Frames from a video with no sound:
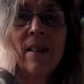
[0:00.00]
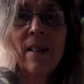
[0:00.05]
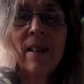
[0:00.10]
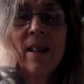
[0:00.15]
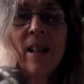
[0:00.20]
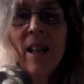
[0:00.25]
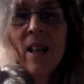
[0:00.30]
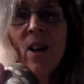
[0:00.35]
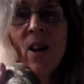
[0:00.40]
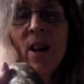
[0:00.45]

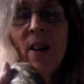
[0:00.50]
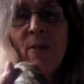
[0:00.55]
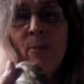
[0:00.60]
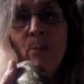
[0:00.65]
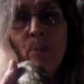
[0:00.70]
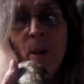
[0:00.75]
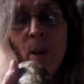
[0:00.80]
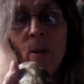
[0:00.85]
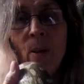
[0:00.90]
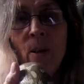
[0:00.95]
that
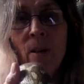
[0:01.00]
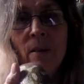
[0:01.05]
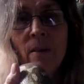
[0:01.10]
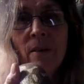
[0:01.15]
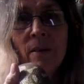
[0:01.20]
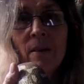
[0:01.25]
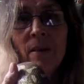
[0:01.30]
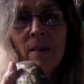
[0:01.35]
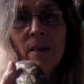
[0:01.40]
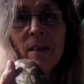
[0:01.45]
I've built
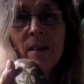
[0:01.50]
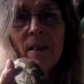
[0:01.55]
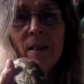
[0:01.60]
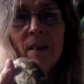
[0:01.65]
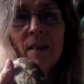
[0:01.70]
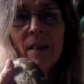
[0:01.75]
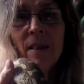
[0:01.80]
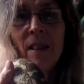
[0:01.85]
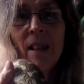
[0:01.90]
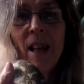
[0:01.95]

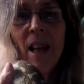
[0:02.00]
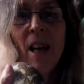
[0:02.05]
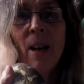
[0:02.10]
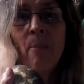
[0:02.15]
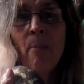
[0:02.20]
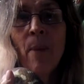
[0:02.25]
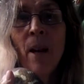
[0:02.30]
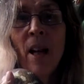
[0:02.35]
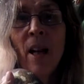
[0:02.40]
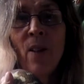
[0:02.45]

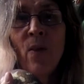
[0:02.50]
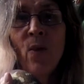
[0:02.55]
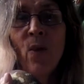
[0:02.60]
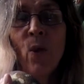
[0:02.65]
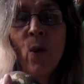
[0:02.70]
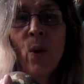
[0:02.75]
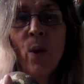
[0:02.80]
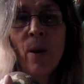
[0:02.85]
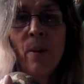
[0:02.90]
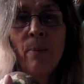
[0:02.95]
and made
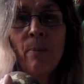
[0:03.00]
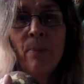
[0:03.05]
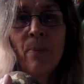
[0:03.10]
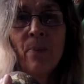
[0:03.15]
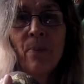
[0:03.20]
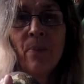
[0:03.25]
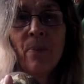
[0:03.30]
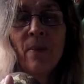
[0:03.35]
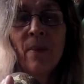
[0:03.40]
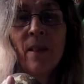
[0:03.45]
for them,
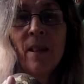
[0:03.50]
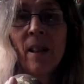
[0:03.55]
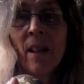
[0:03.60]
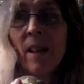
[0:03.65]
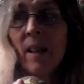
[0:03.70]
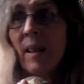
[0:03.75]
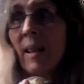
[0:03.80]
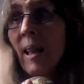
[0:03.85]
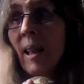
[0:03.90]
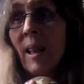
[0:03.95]

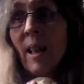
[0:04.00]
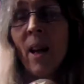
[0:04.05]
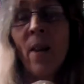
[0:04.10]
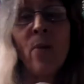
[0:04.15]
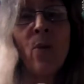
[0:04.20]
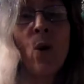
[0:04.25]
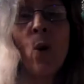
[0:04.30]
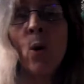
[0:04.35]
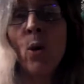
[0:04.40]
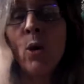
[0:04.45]
that
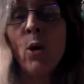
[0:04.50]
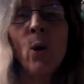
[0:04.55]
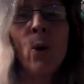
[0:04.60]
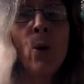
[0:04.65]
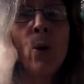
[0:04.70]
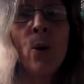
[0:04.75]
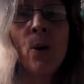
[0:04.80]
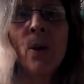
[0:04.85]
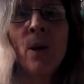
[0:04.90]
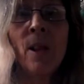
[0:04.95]
they've all
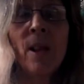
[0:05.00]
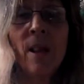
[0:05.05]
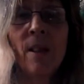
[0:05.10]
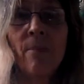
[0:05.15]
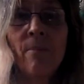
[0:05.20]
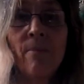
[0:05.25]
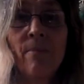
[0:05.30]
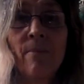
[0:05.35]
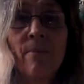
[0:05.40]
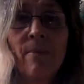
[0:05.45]
used,
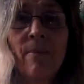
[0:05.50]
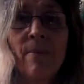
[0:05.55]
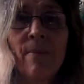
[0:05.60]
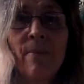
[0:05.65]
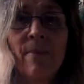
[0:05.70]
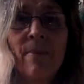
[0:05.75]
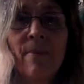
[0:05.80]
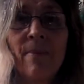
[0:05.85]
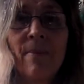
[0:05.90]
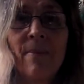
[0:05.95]

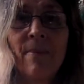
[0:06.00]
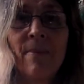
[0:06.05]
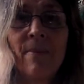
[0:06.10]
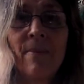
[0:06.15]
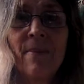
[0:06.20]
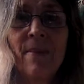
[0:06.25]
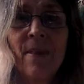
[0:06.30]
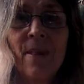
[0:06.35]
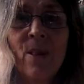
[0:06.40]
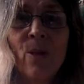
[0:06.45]

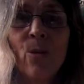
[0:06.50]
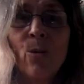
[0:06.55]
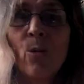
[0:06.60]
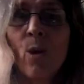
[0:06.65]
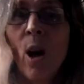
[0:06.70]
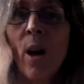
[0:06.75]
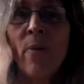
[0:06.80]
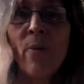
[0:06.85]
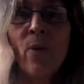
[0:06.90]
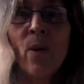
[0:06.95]

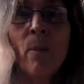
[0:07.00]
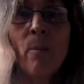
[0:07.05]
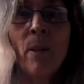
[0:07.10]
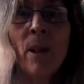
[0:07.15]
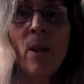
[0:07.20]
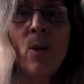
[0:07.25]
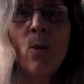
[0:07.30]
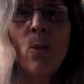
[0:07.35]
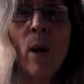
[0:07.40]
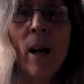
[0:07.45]
right from
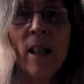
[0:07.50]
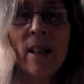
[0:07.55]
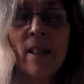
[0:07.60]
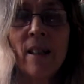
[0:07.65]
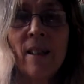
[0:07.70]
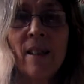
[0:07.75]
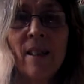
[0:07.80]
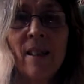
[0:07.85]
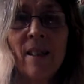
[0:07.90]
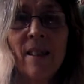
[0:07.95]
little ones,
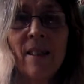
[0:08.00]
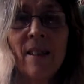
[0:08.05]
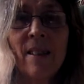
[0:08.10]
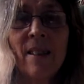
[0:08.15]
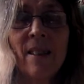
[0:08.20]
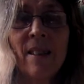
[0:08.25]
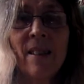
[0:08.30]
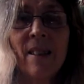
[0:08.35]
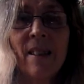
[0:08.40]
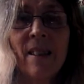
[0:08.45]

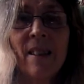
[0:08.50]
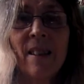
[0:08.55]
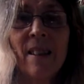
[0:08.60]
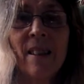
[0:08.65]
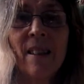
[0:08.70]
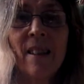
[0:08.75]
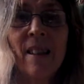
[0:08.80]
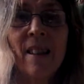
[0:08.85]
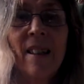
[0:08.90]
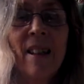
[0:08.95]

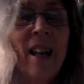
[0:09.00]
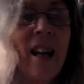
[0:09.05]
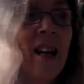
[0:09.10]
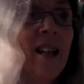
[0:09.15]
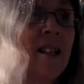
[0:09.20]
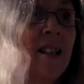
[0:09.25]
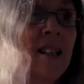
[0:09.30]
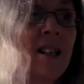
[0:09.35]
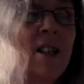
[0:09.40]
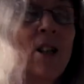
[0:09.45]

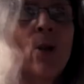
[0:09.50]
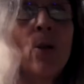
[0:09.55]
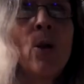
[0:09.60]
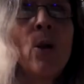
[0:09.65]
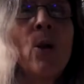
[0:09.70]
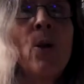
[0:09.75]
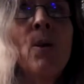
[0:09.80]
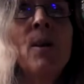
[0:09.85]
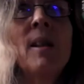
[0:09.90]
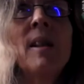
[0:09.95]
and still
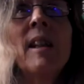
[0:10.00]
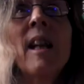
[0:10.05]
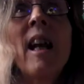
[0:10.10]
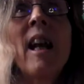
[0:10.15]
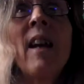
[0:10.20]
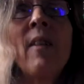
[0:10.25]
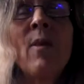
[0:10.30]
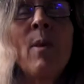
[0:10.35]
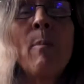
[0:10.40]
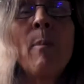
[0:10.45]
use.
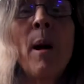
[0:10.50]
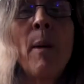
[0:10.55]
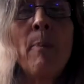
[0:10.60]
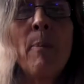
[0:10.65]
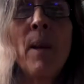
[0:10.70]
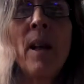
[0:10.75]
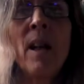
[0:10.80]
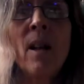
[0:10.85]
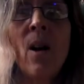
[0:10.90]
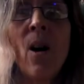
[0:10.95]
Even my
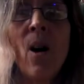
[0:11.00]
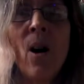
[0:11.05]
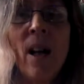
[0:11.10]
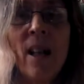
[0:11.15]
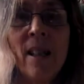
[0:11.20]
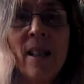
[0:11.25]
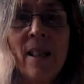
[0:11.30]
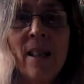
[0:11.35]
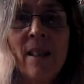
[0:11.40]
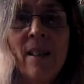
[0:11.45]
big
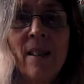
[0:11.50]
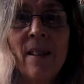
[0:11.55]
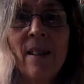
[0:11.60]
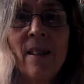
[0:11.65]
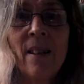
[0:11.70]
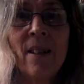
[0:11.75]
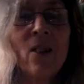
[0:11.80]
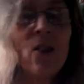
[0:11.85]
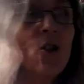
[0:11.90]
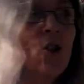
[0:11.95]
guys,
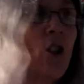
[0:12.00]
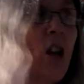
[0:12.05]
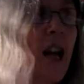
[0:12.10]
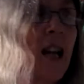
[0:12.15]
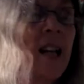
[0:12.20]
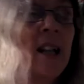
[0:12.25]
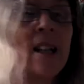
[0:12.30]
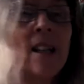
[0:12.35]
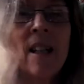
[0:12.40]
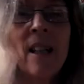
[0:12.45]

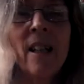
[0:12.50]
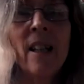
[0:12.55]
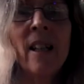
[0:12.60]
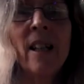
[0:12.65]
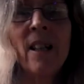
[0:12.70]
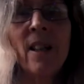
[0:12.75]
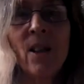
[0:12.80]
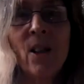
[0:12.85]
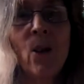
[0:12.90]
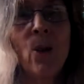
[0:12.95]
Jack and Lily,
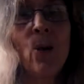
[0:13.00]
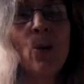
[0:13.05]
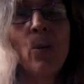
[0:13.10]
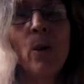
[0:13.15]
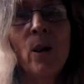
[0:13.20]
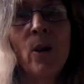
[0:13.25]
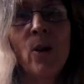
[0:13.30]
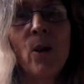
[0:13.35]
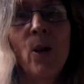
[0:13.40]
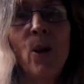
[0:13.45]
still
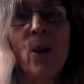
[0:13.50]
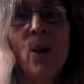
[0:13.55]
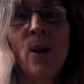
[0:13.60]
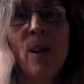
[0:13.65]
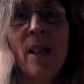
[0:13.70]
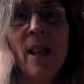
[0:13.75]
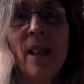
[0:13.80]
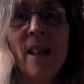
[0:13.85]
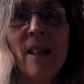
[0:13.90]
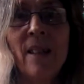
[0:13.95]
will
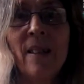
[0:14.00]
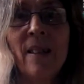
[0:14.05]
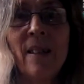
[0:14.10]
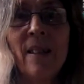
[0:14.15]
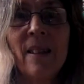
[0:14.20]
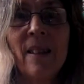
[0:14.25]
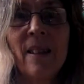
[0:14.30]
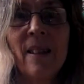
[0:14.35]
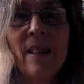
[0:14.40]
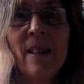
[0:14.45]
use it.
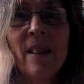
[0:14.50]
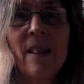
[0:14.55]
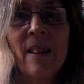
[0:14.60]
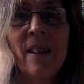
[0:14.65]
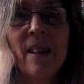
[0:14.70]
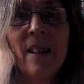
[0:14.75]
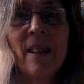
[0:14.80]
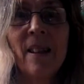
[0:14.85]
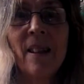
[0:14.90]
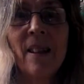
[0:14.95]

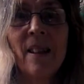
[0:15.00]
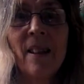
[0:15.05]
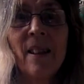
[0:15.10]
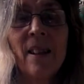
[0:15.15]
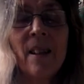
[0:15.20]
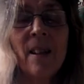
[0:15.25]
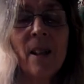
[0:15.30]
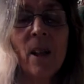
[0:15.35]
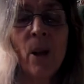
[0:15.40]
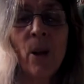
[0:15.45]

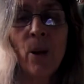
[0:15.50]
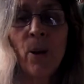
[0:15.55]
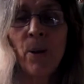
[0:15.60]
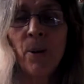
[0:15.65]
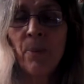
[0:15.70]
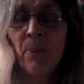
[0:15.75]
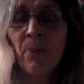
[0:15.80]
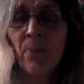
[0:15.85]
So